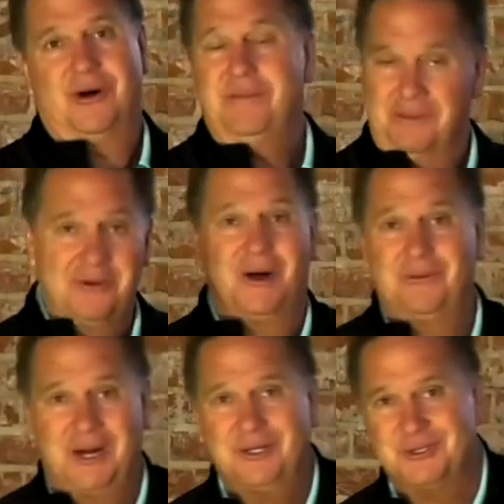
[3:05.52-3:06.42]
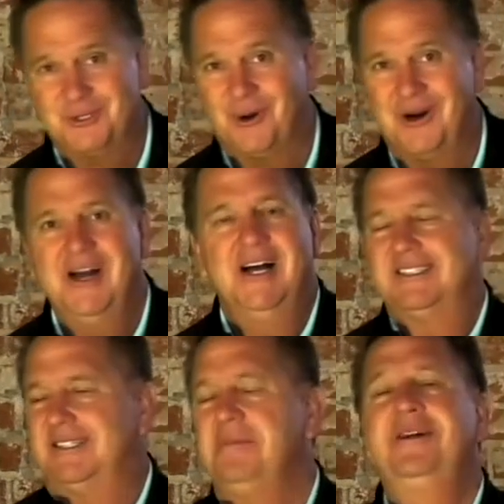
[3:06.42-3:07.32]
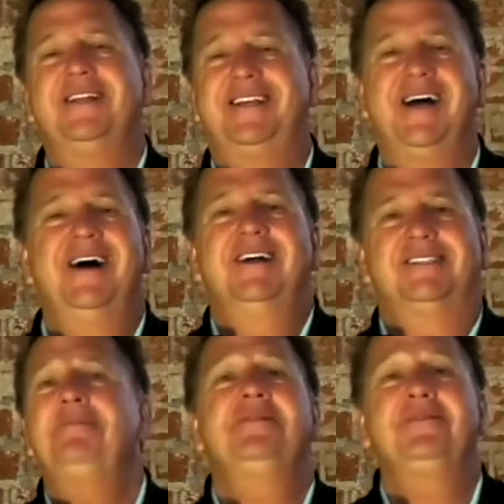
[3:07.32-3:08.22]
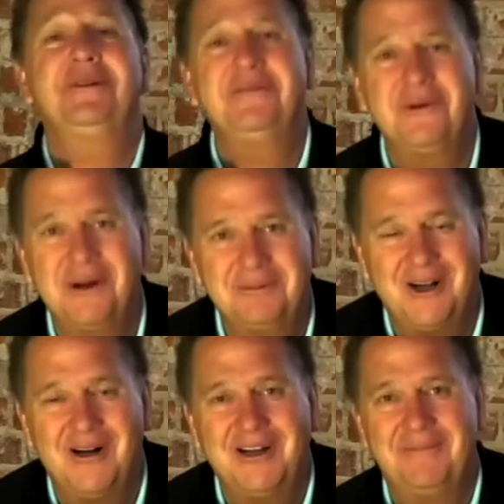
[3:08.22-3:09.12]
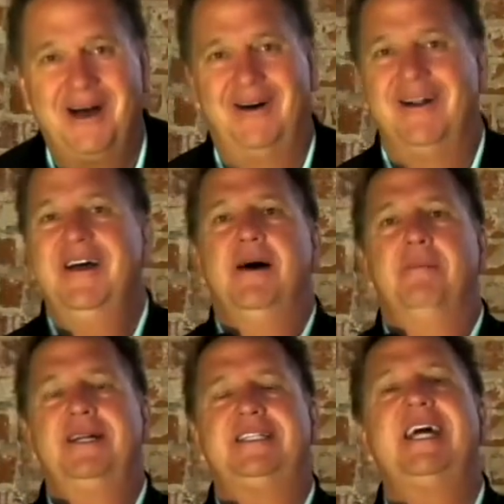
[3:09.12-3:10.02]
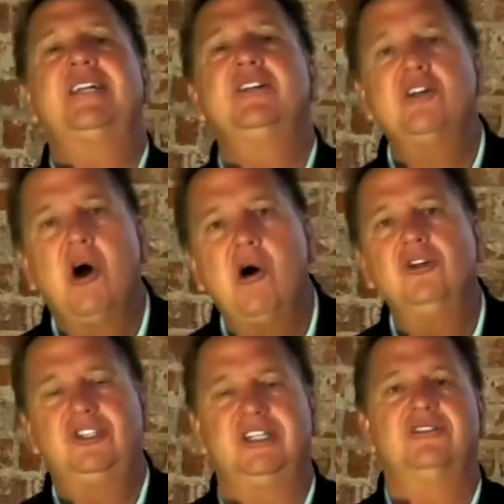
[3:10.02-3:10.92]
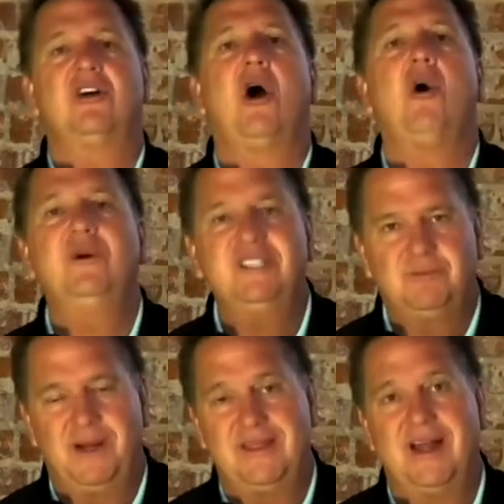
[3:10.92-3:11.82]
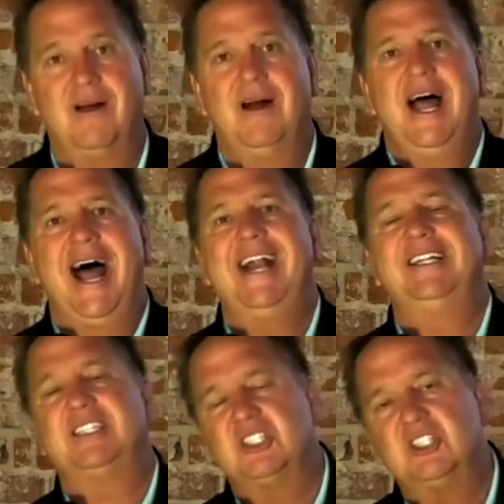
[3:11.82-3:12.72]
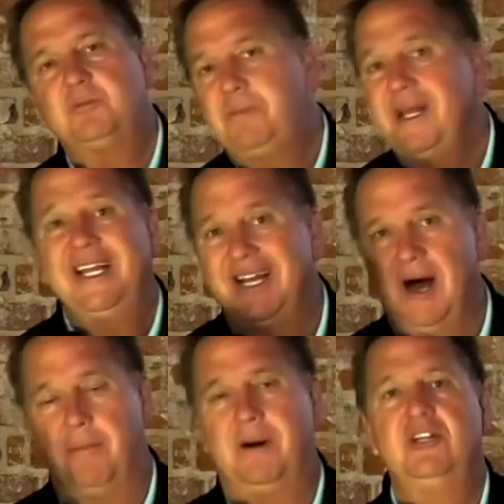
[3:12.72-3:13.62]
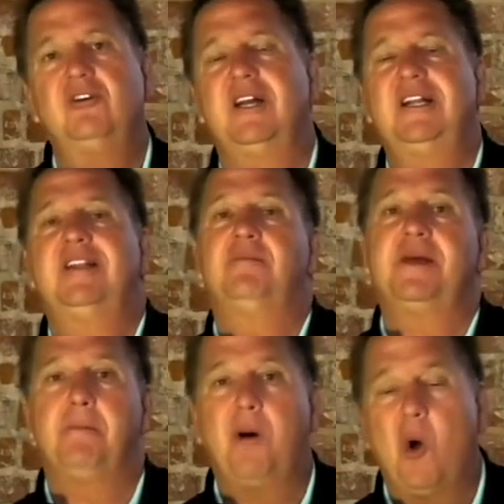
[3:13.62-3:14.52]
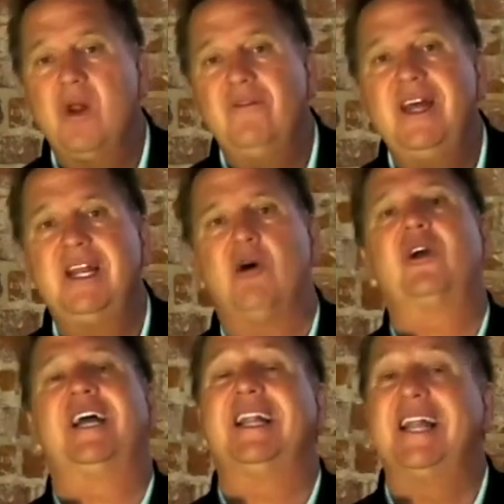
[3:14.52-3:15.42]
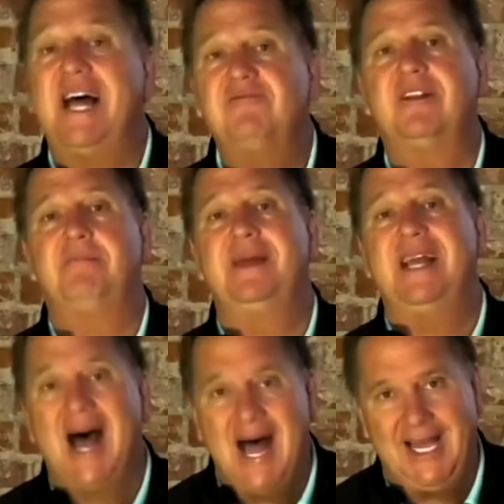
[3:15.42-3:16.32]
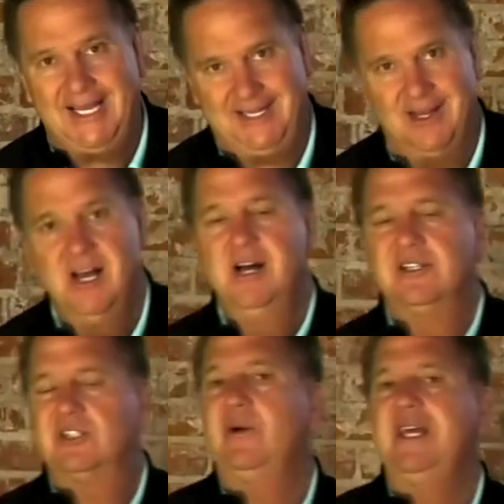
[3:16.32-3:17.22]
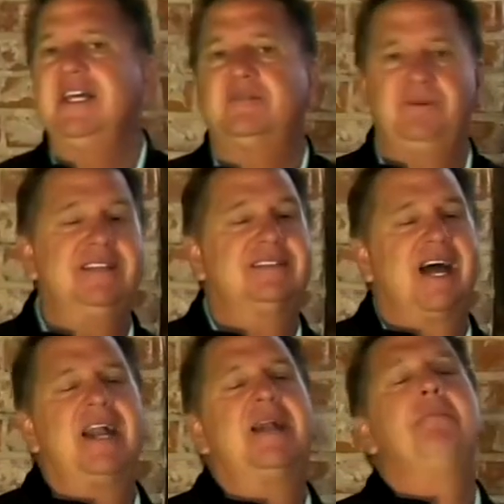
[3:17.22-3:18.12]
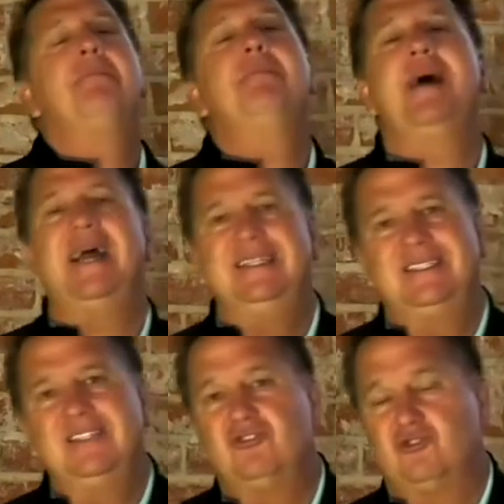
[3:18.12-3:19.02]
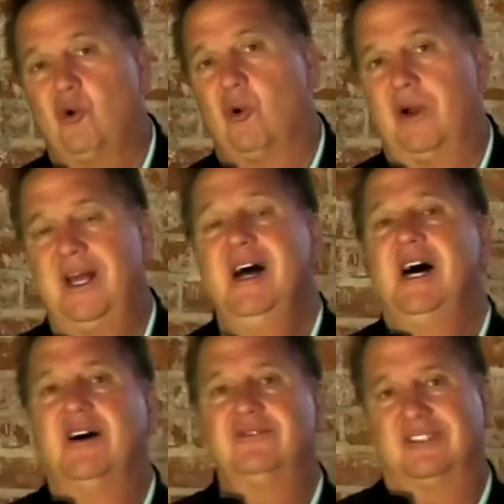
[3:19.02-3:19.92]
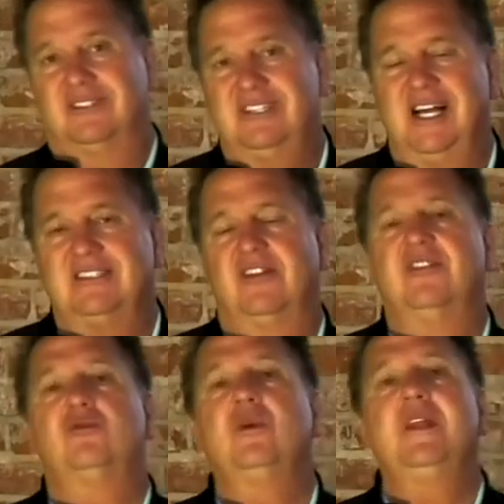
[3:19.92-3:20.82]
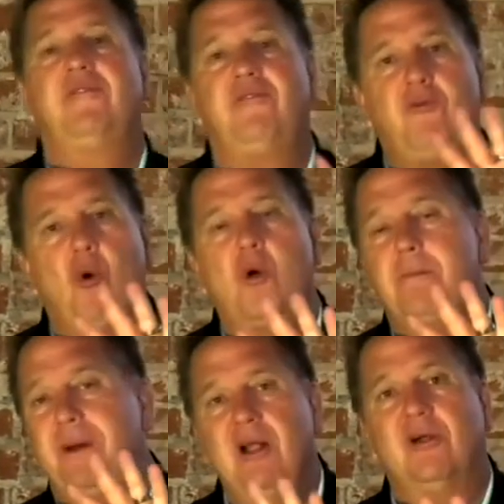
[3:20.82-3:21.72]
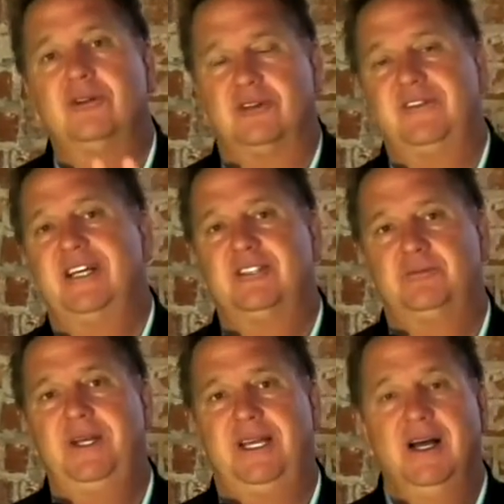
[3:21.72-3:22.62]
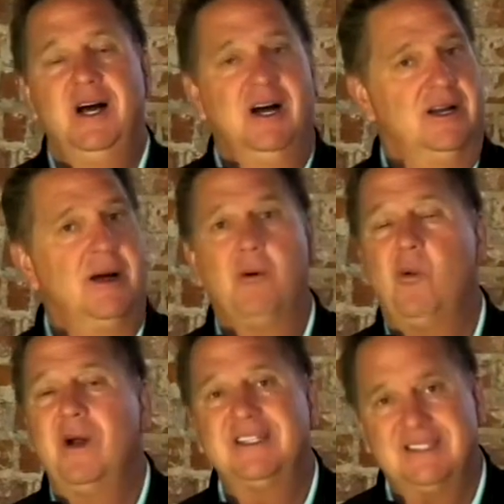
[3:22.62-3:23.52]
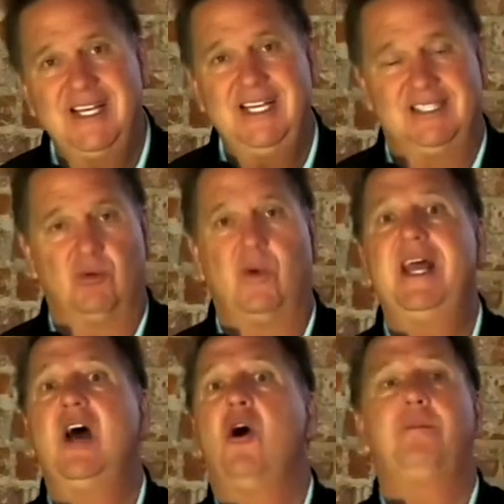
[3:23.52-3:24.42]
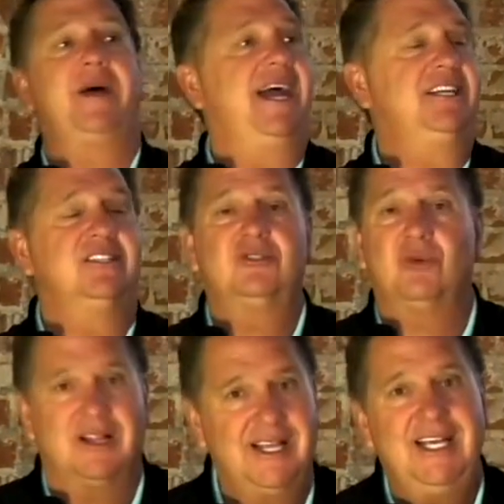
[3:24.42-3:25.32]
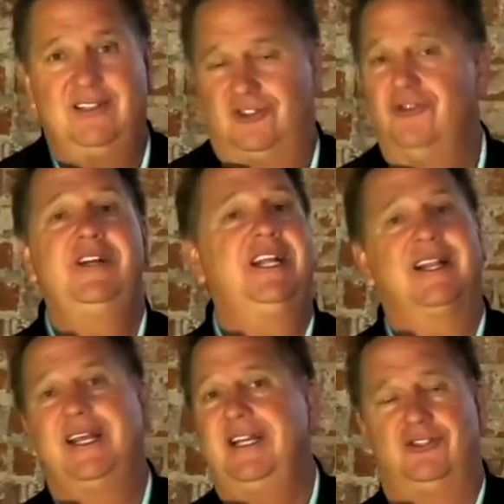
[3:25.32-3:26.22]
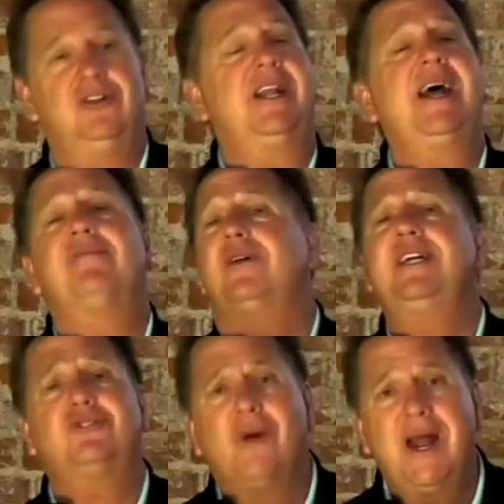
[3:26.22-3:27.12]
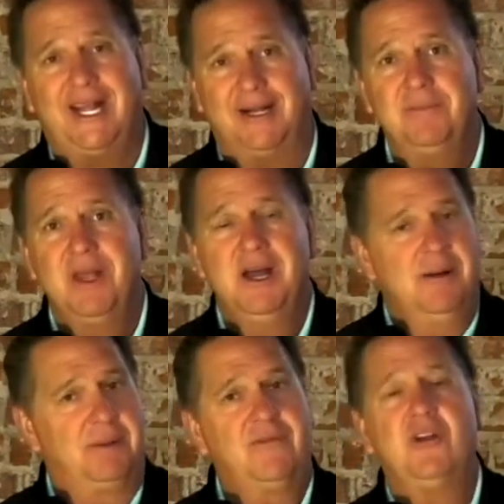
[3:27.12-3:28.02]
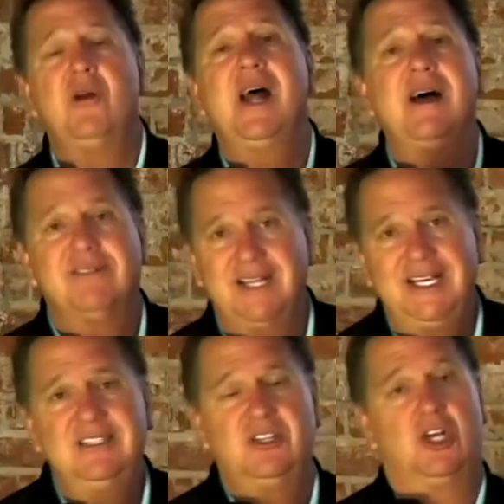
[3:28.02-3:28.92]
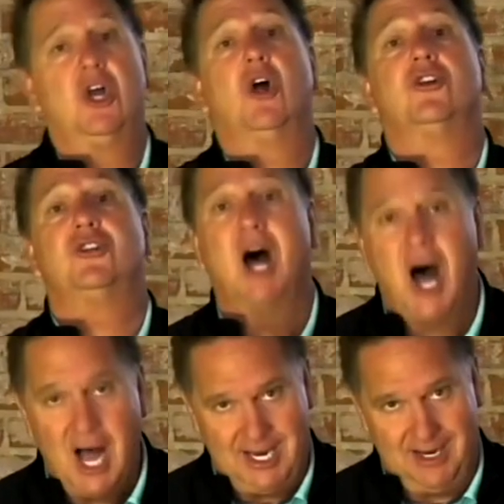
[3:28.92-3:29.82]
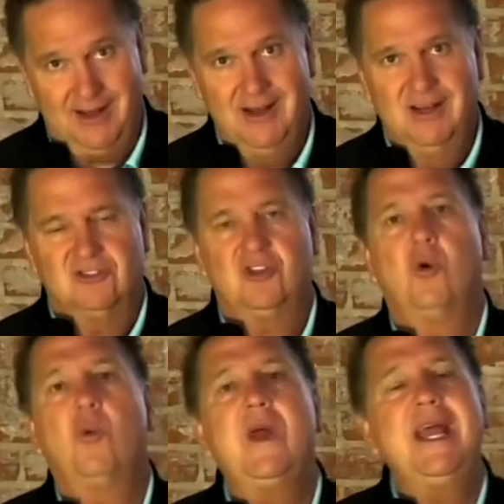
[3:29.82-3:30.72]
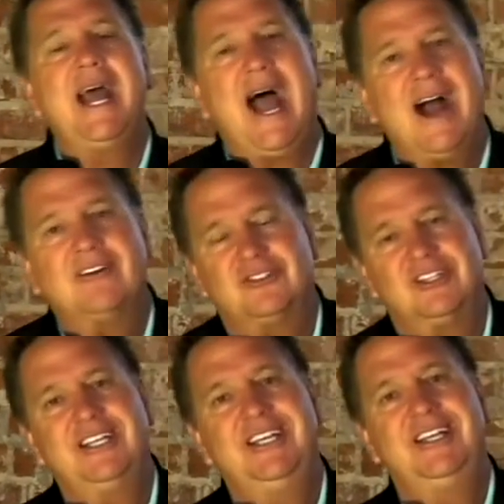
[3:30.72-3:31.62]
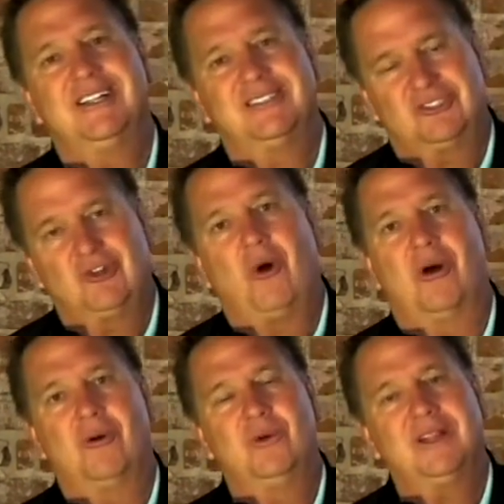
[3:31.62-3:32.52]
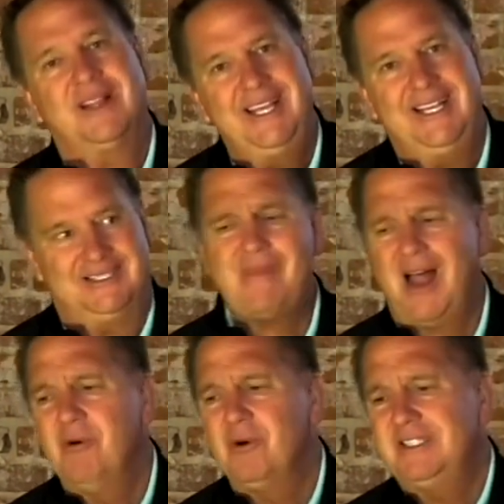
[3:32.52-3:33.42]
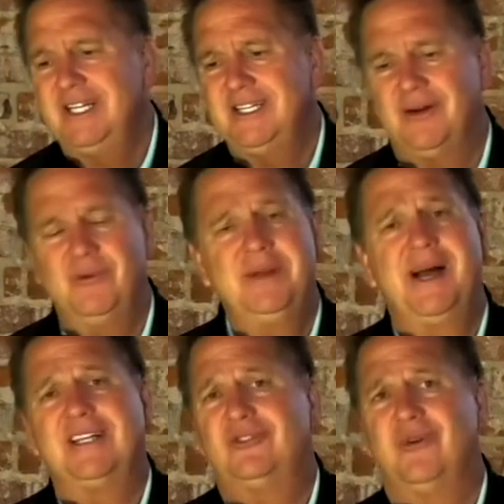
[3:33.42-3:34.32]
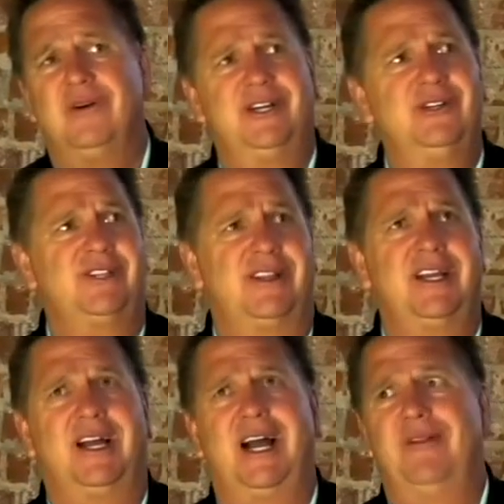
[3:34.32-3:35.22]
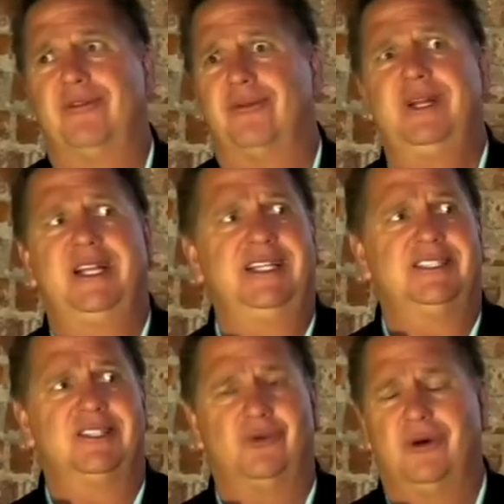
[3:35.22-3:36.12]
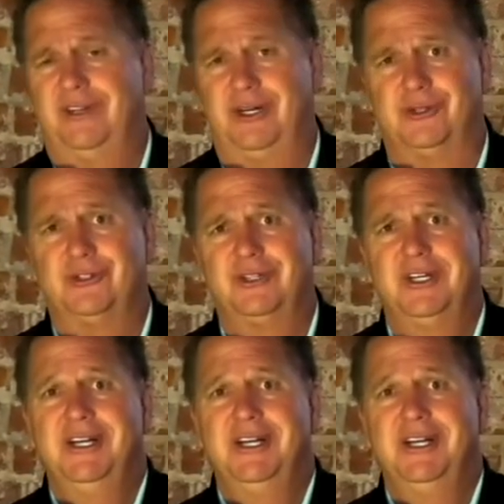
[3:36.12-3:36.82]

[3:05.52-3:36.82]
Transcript: Remember a record store? Some of you don't even know what I'm talking about. But technology has always been there and it's speeding up. And you could either be a part of it or get left behind. So EXP's got an amazing story of success. And there's really four pillars of EXP. Number one is leads. We help agents with leads. You need leads. You can have great training, but if you don't have leads, you're done. So we actually start with leads. I worked at RE/MAX 12 years. I think I got 3 leads in 12 years.